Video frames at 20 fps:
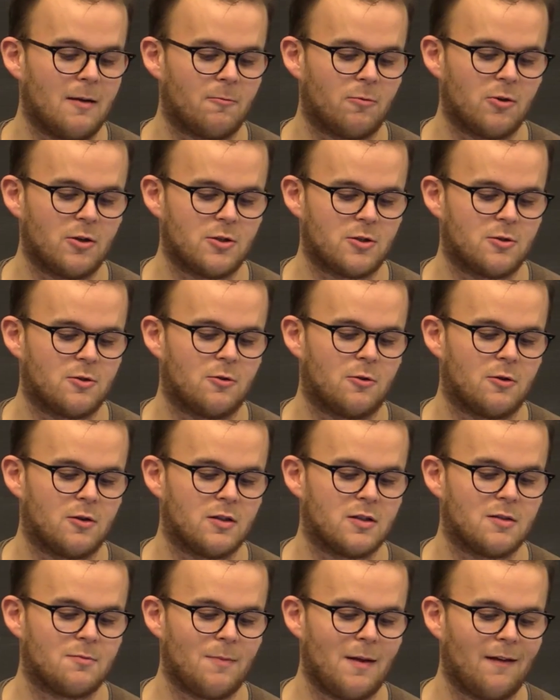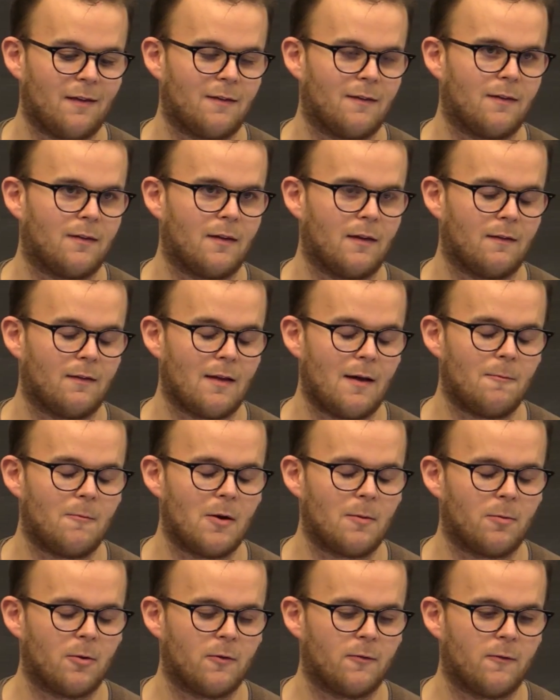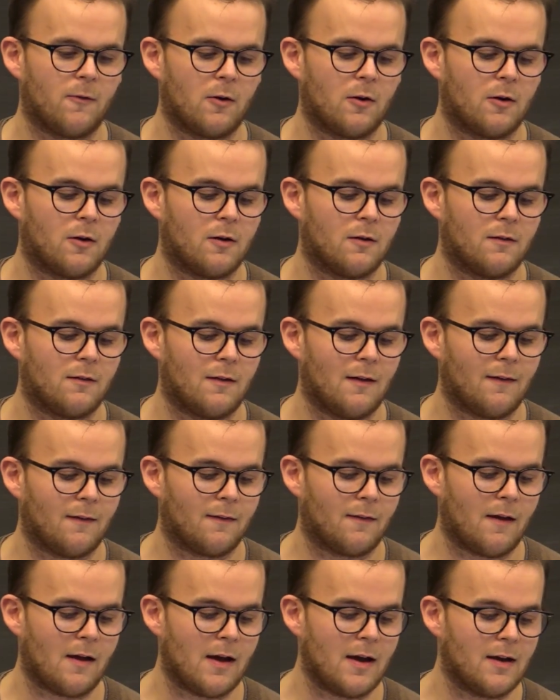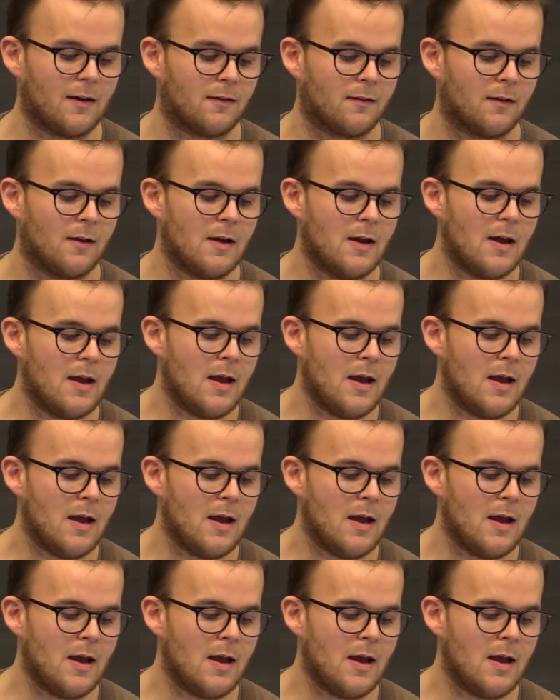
in Prince George spaces they somewhat preferred, disliked,